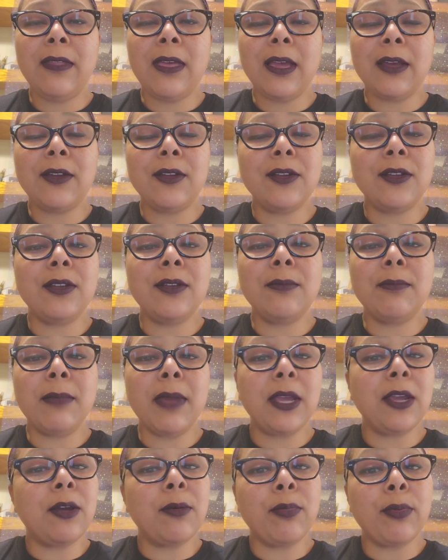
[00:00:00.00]
that could
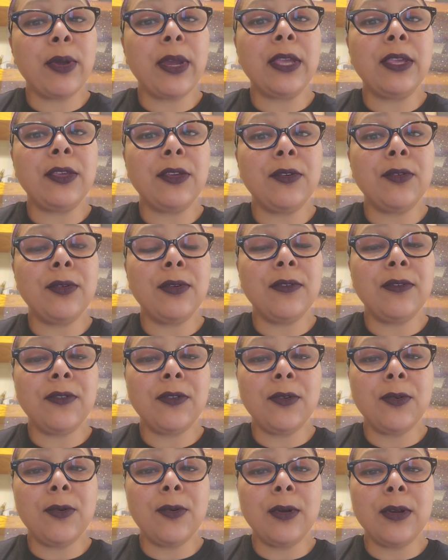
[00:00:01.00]
make or break you if
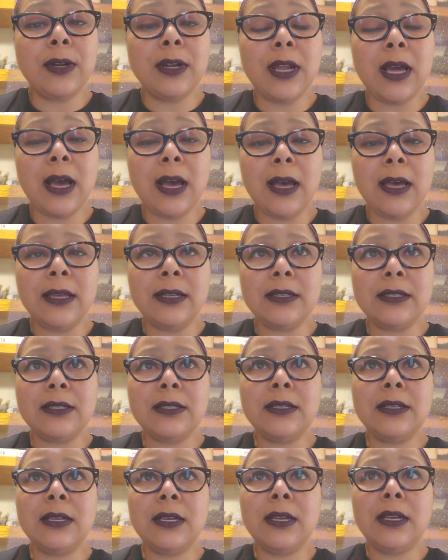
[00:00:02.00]
you're
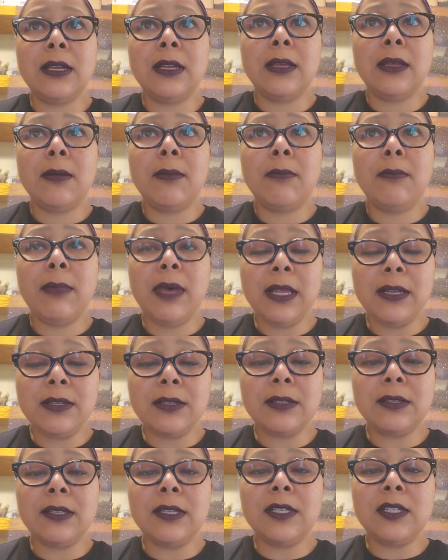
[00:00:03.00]
not
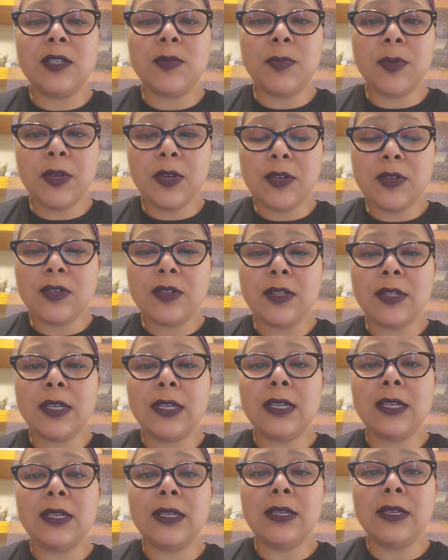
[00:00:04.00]
mentally,
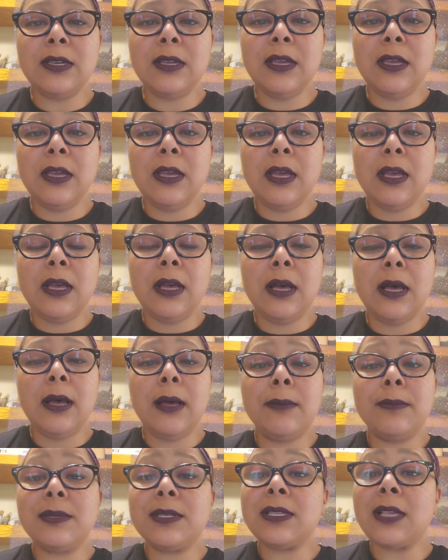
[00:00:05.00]
spiritually
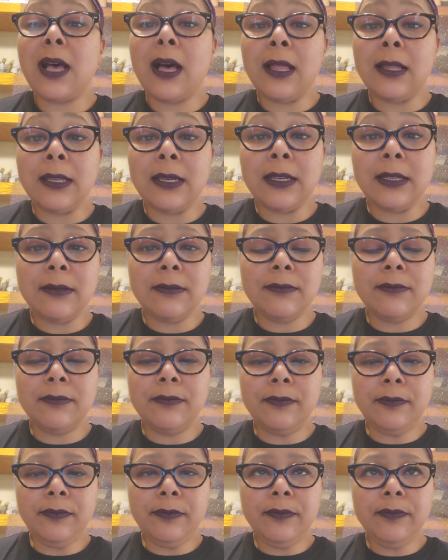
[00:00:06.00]
solid.
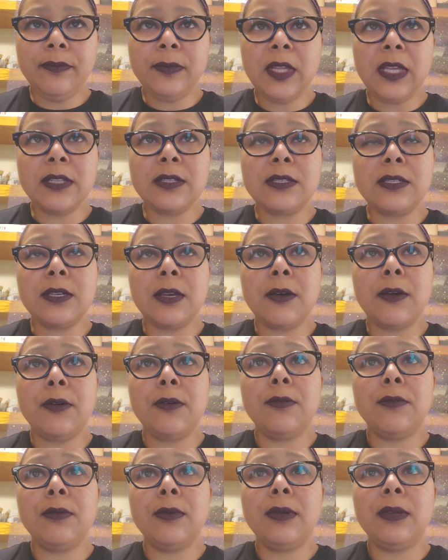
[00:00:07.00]
And
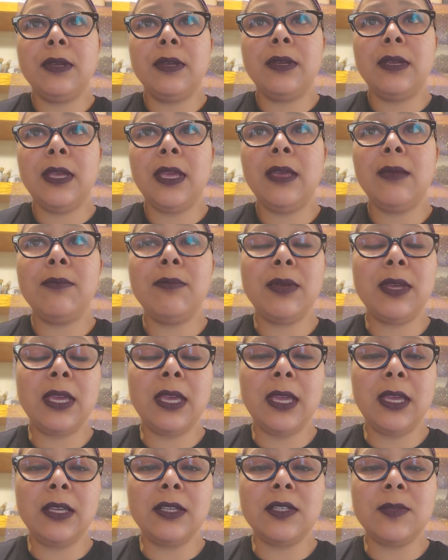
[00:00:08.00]
so, in
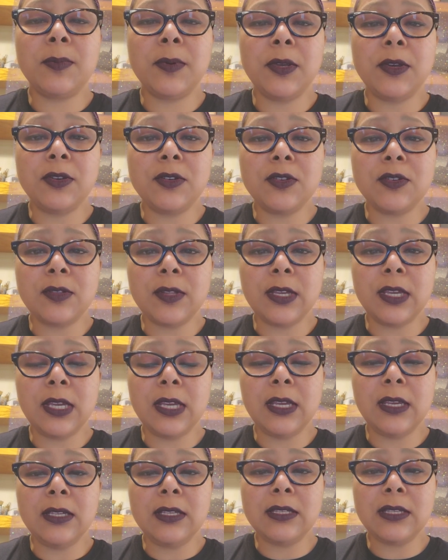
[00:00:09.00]
being
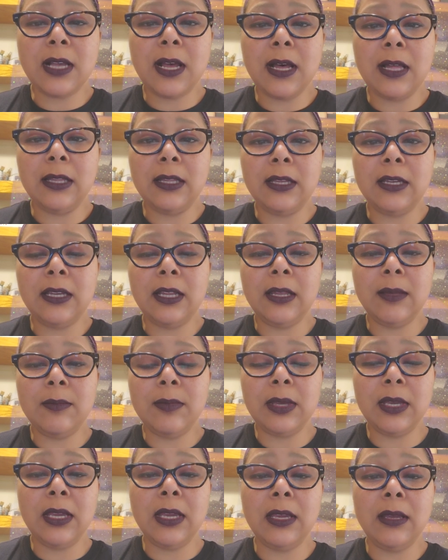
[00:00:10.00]
spiritually solid, in
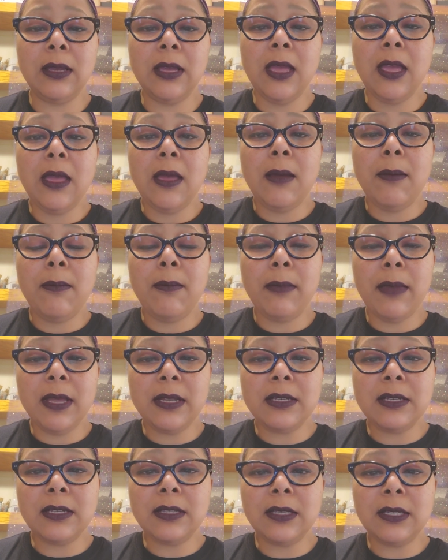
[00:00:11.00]
being
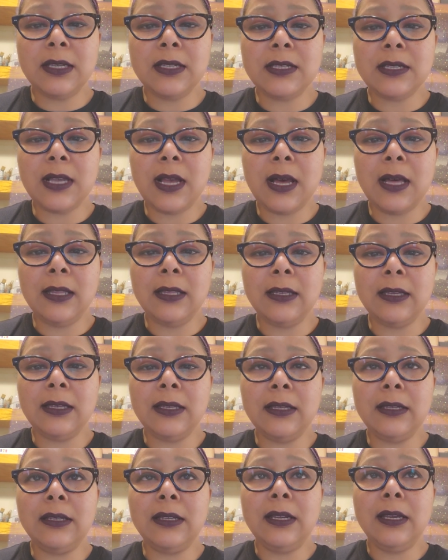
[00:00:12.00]
mentally
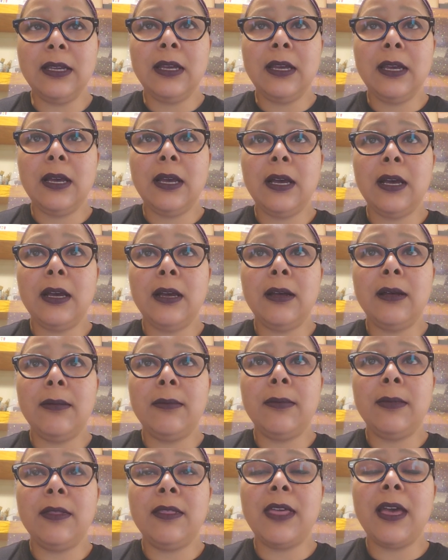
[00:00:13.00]
solid,
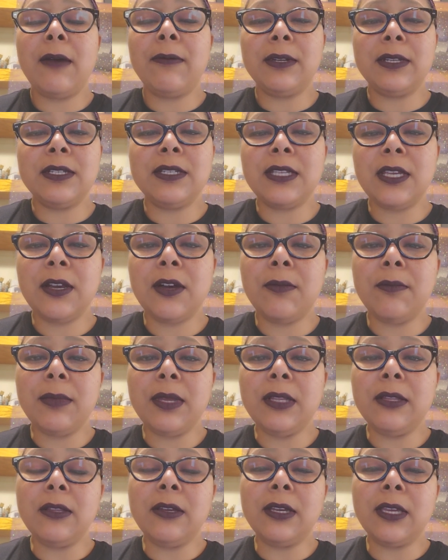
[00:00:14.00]
that would entail
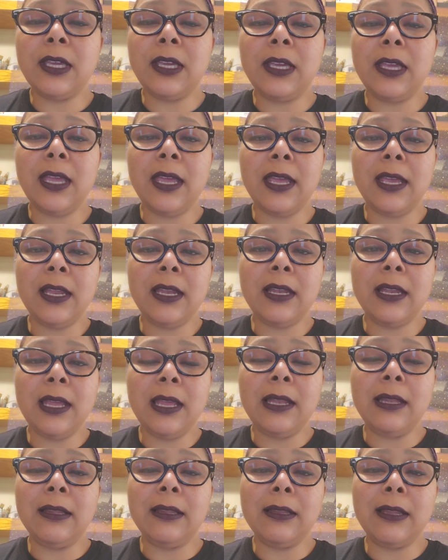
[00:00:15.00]
me looking in
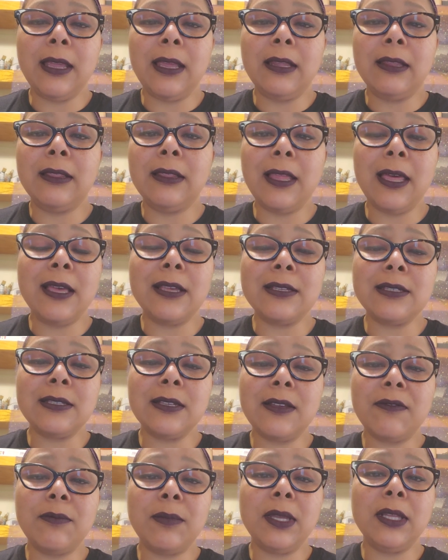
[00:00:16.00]
and less
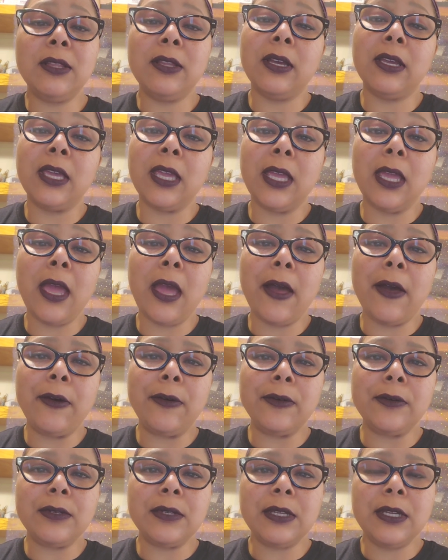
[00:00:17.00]
of me looking
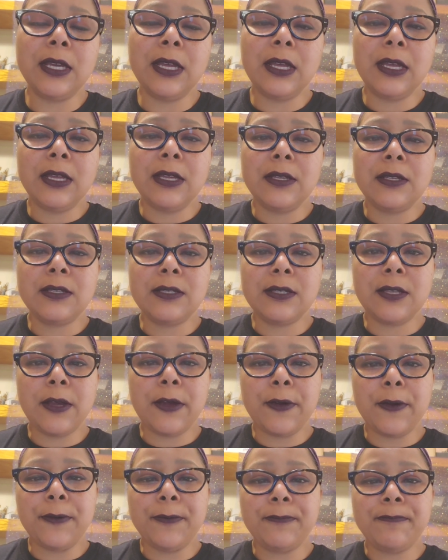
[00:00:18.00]
out.
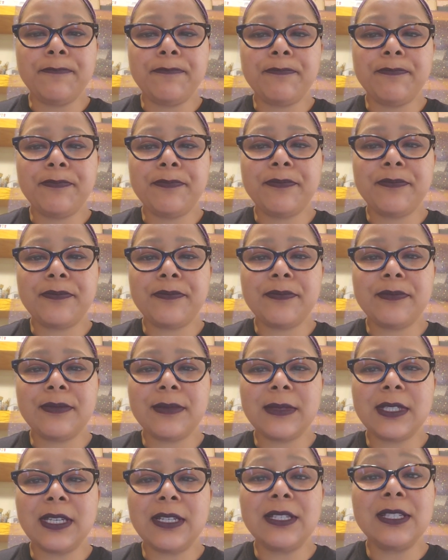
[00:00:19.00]
So,
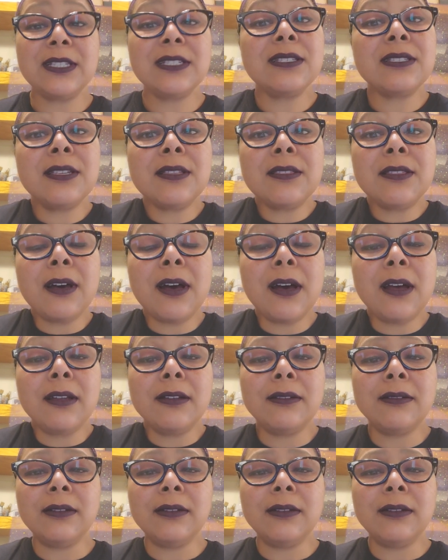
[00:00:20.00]
just a thought.